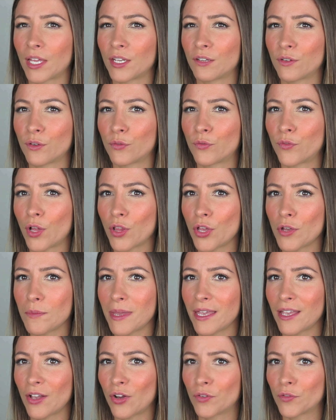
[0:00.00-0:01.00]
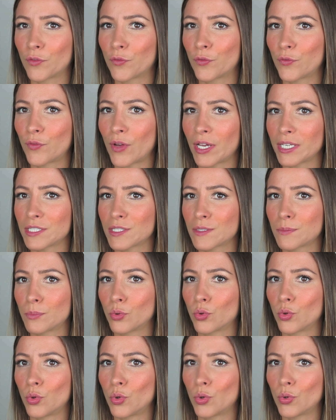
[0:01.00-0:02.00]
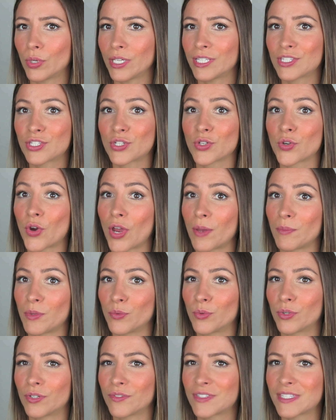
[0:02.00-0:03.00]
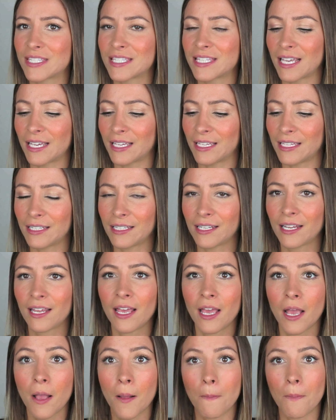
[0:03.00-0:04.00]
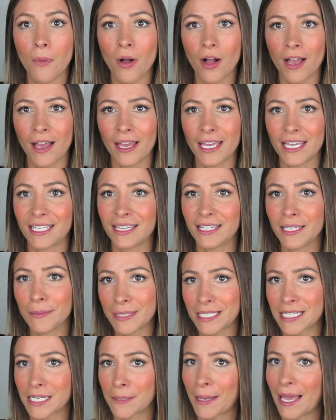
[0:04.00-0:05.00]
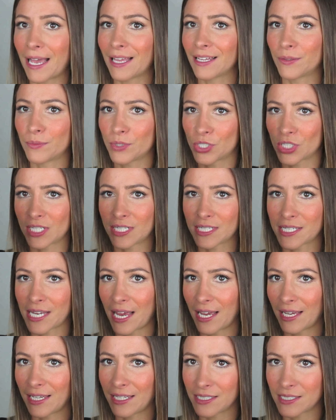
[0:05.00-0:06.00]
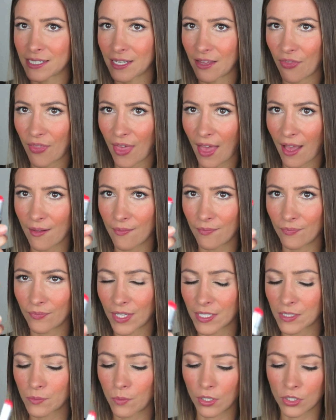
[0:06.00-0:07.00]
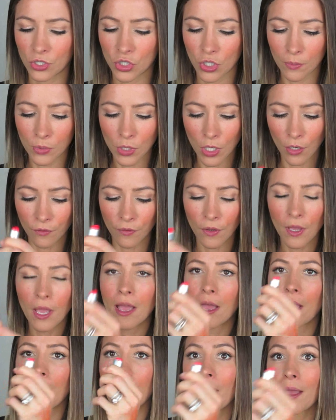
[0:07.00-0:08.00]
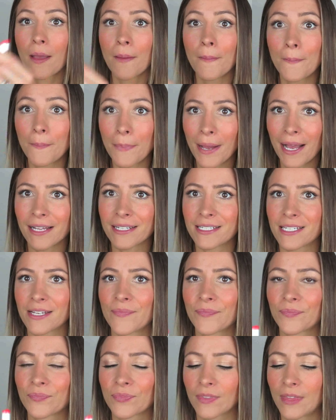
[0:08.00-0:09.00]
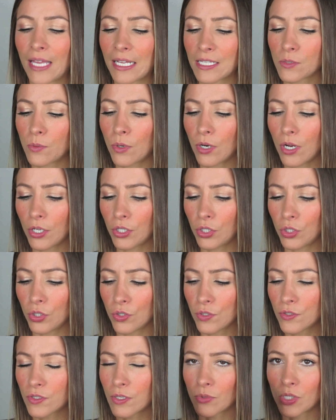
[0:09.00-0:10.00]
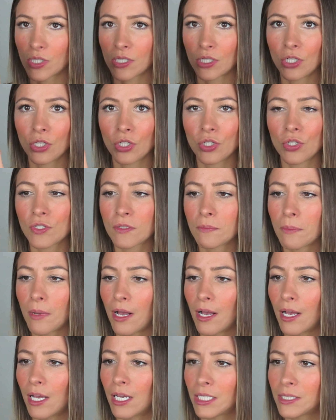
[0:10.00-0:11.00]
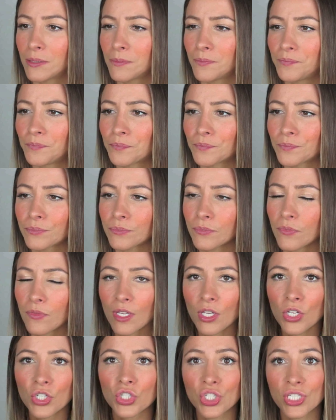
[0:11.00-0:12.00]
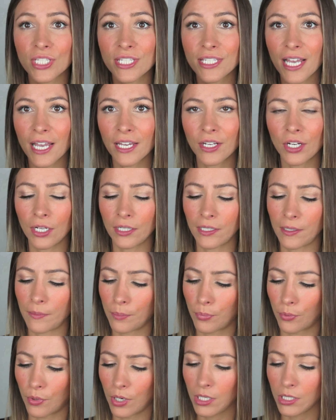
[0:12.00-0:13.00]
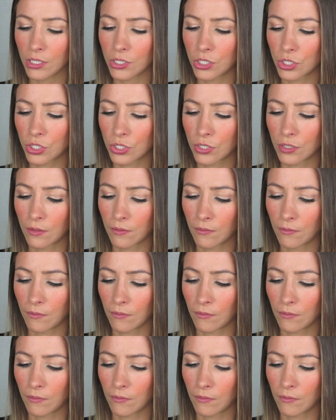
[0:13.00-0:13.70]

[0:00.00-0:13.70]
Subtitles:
if you follow me on Facebook or Instagram, you would have seen my lipstick palette, which contained that. That's why it's chopped off. But that's what I use. So I'm just going to use my Shiseido lip brush